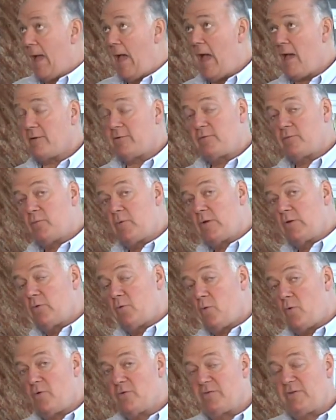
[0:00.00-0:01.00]
Out-swing
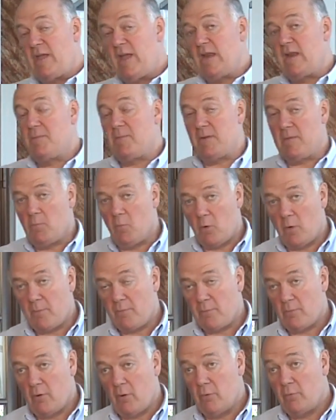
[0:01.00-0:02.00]
doors tend to be more
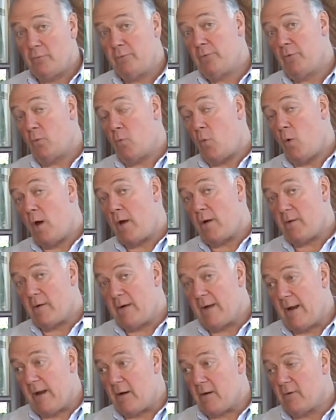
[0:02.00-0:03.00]
prone to water
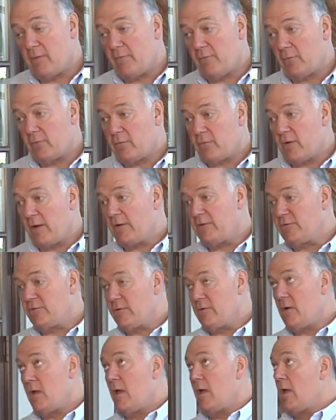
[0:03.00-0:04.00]
and air
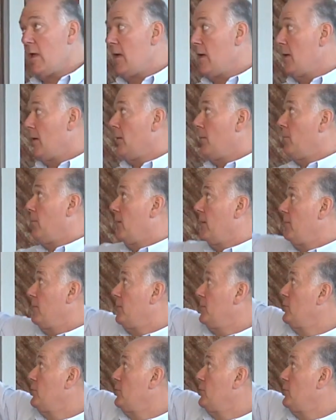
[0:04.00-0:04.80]
infiltration, but